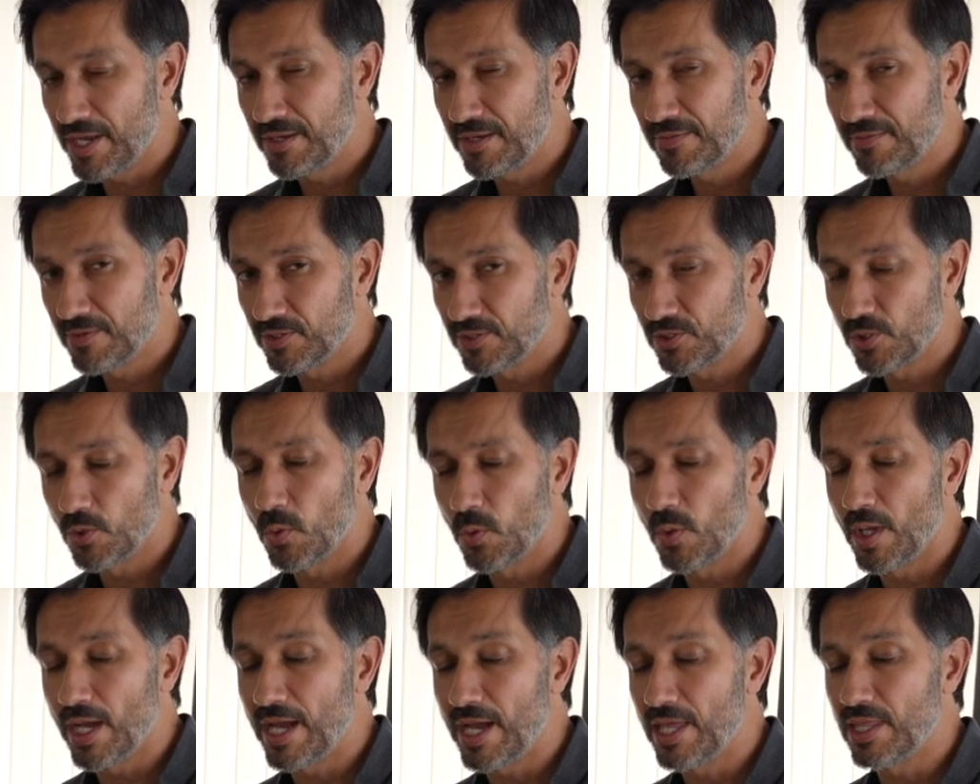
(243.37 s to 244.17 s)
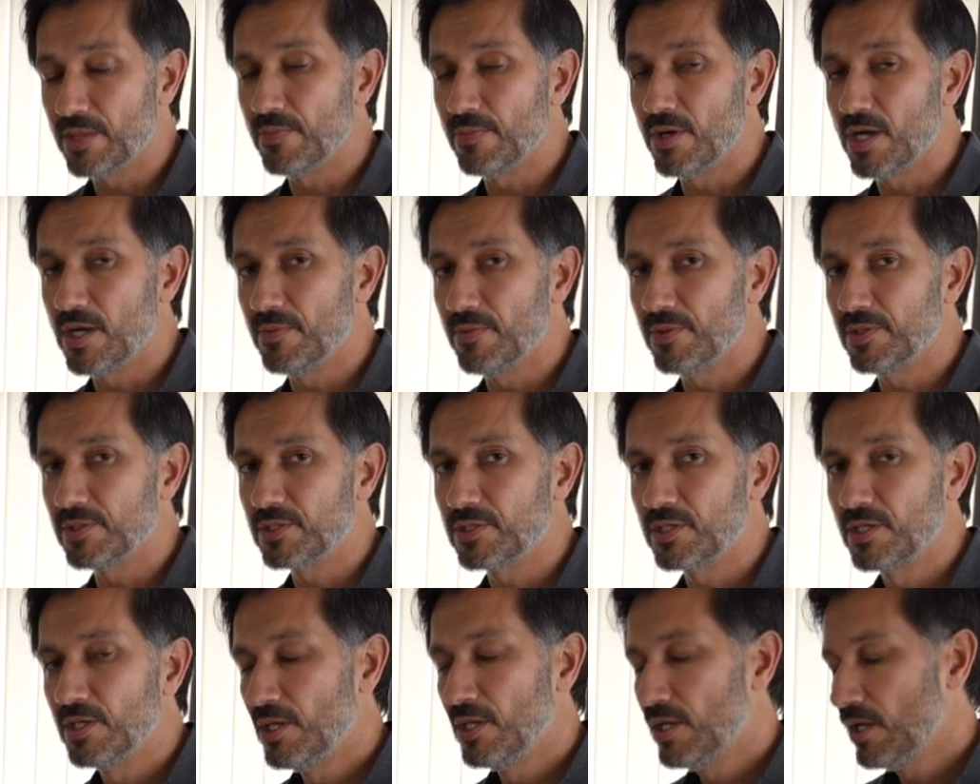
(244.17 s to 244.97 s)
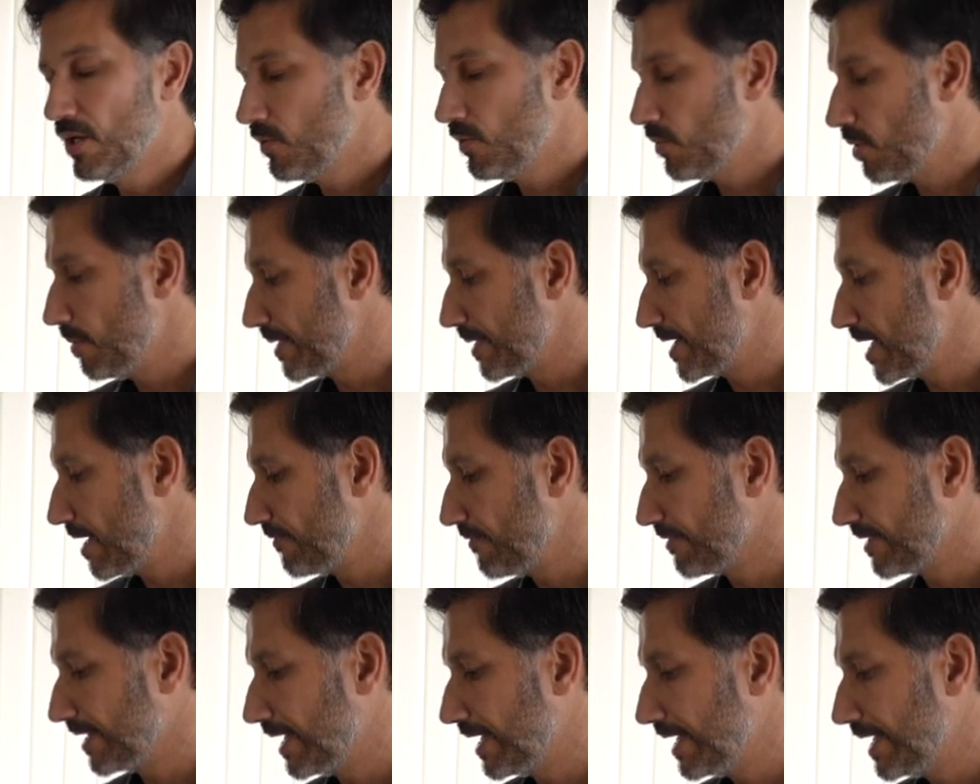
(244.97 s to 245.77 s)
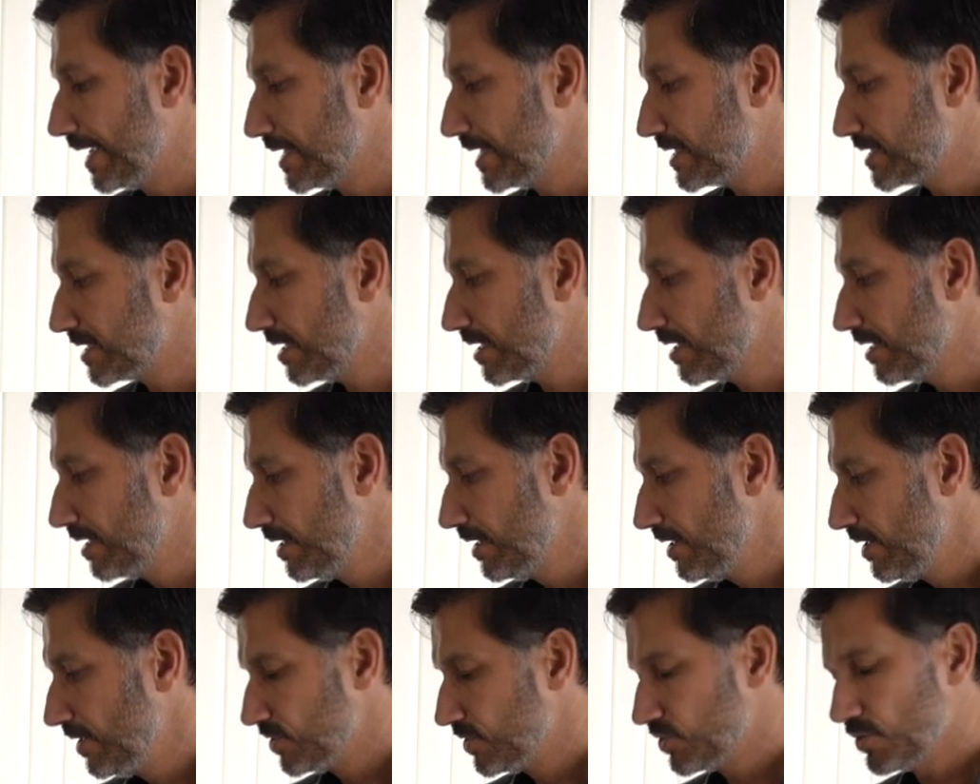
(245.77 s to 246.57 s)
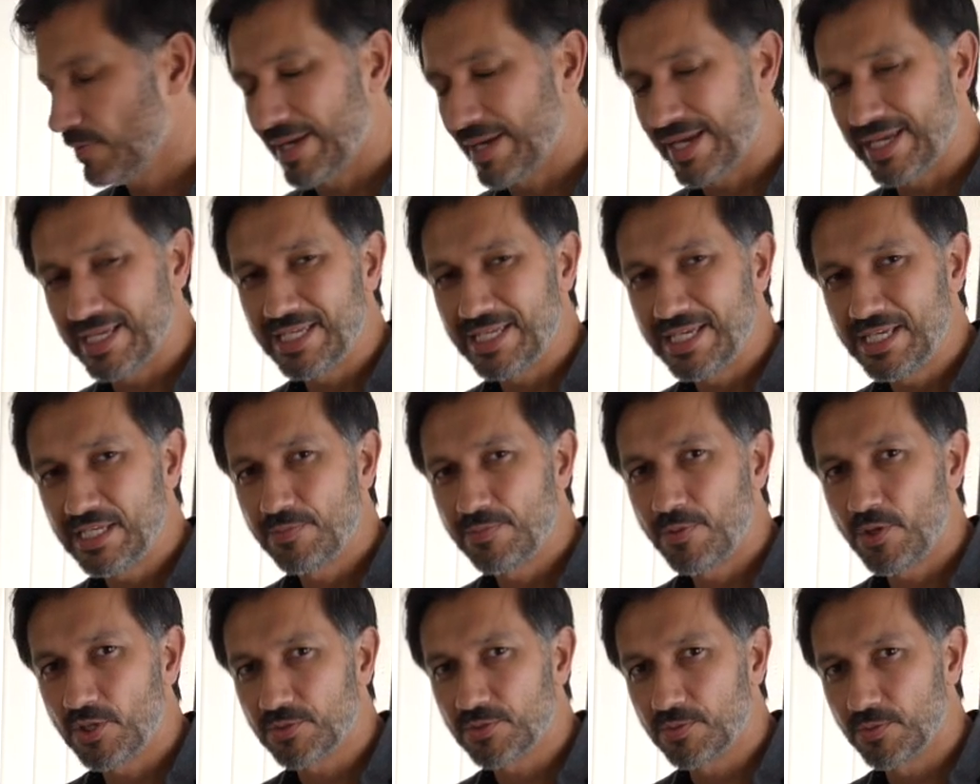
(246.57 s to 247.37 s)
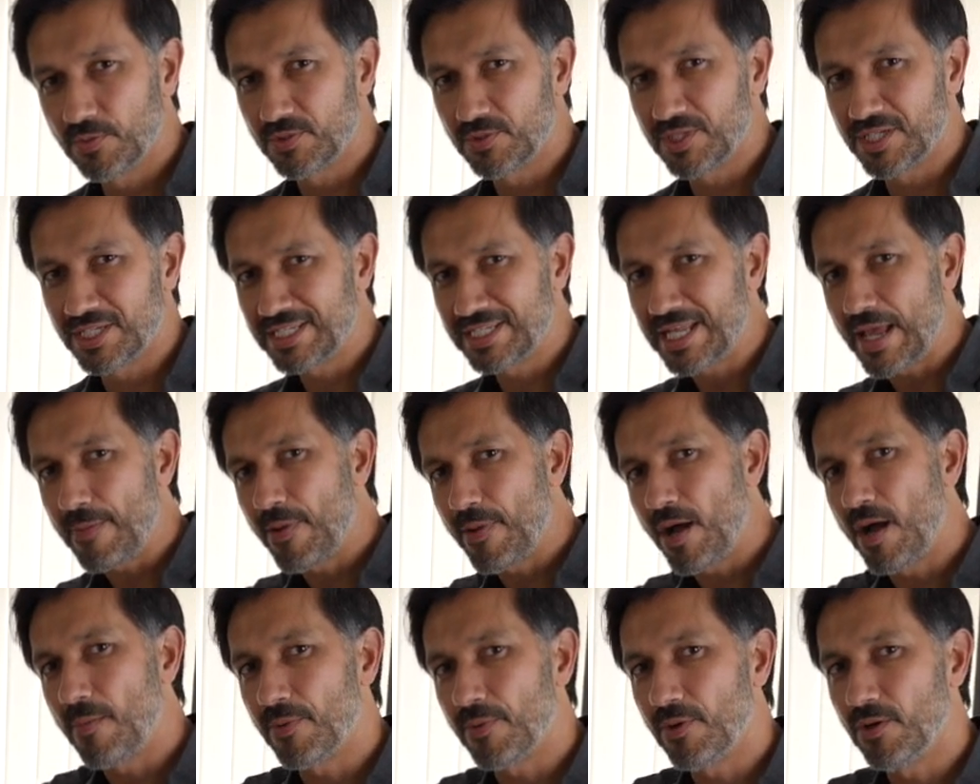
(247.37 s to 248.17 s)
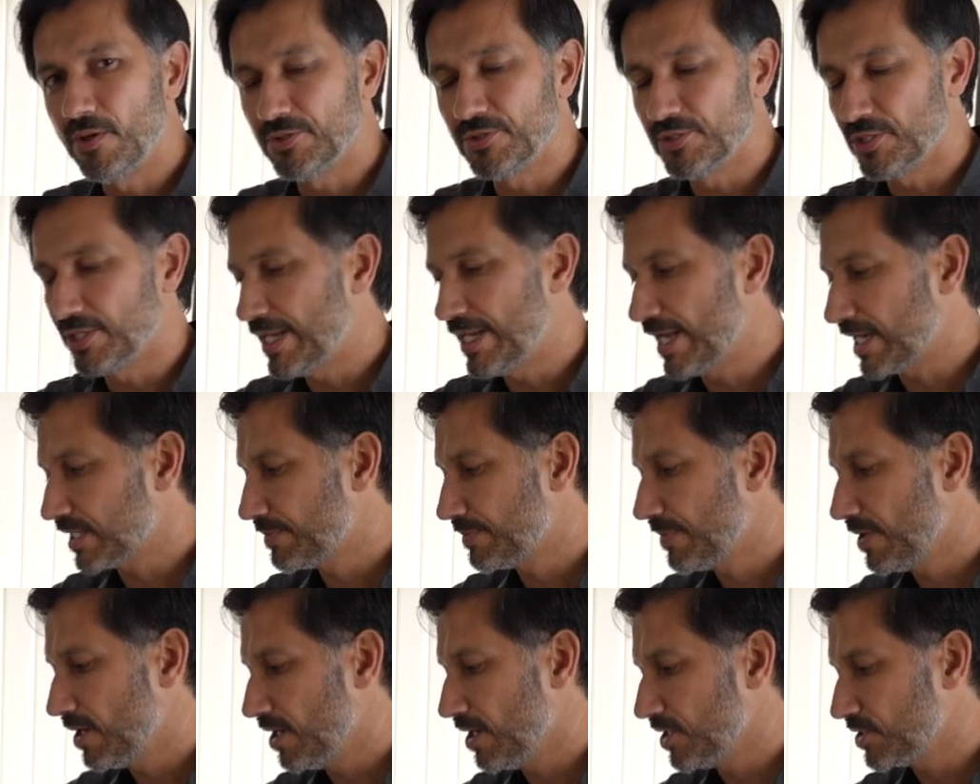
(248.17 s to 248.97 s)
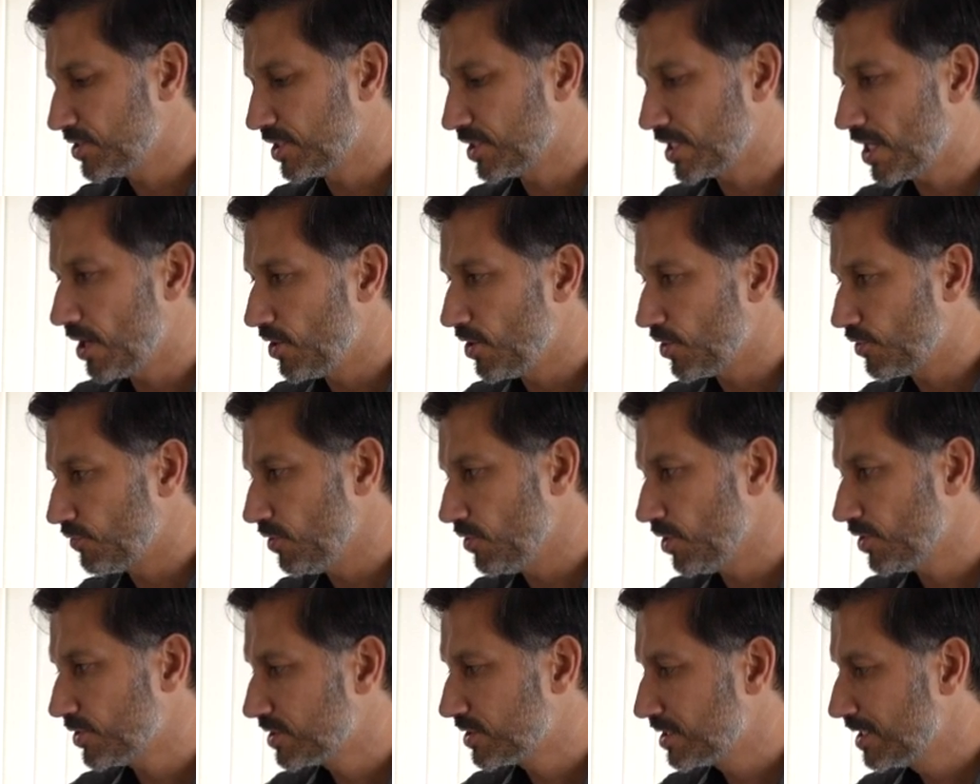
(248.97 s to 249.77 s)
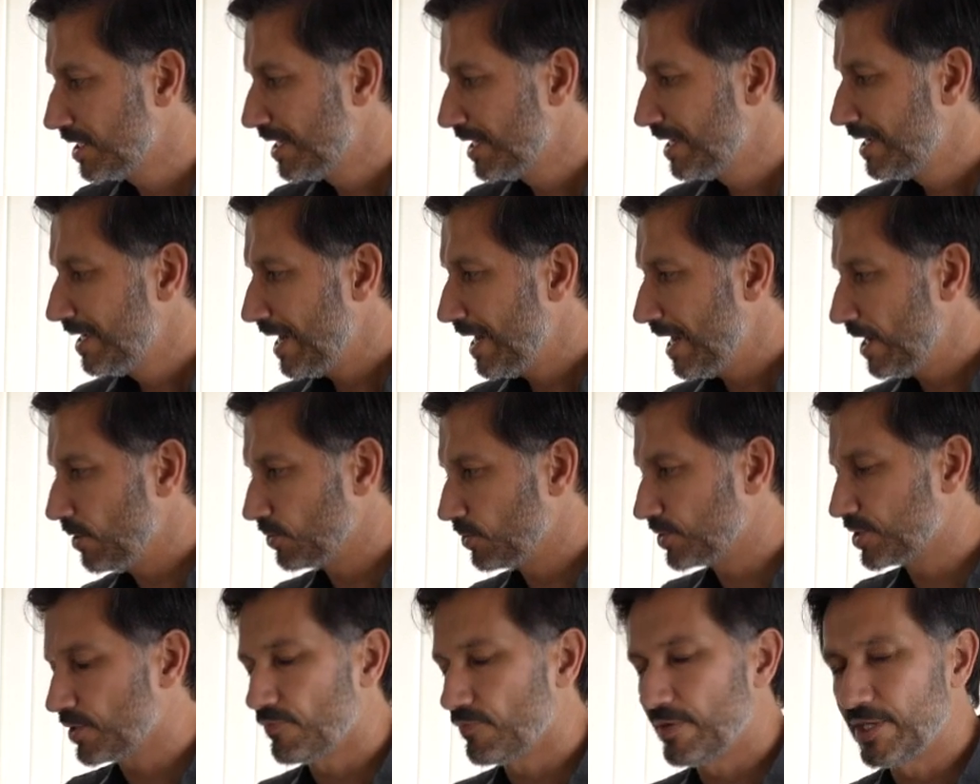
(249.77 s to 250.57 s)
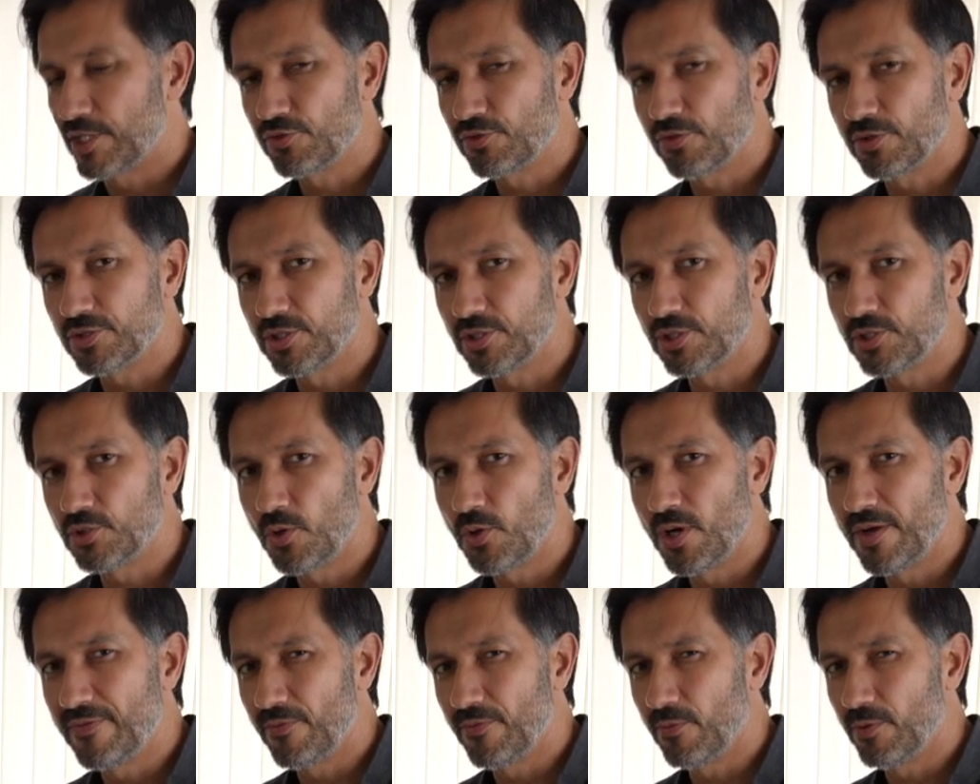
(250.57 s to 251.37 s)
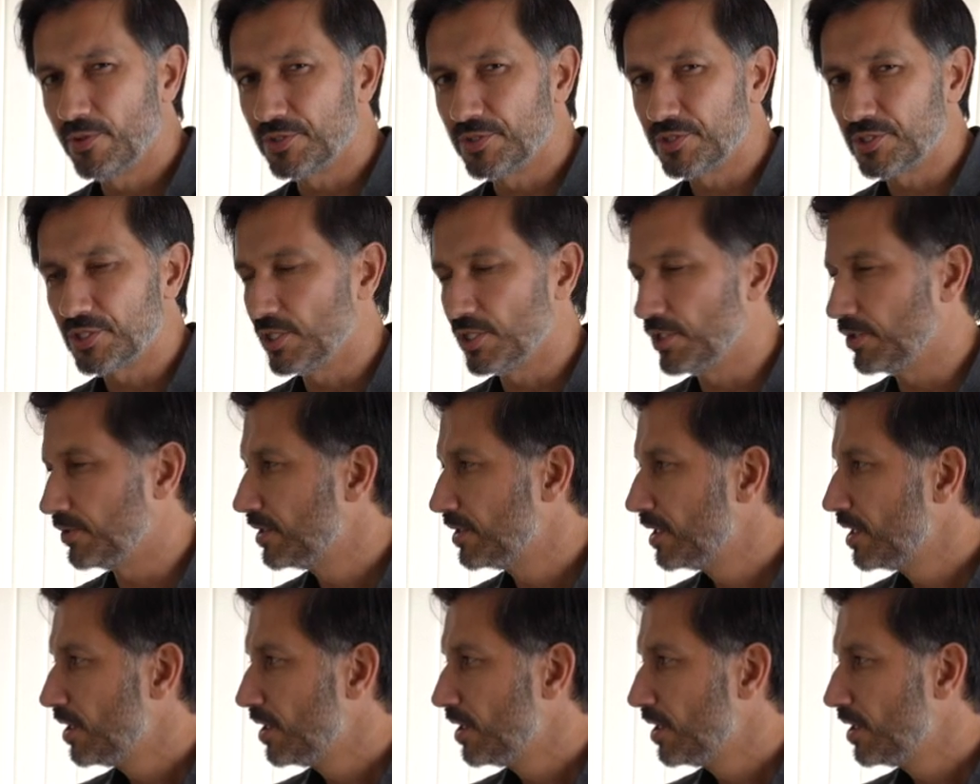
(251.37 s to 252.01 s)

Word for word: at all at the moment, we'll be covering that later. So make it as easy possible to step up onto the next perch to go across and also reach across the toy if it wants to.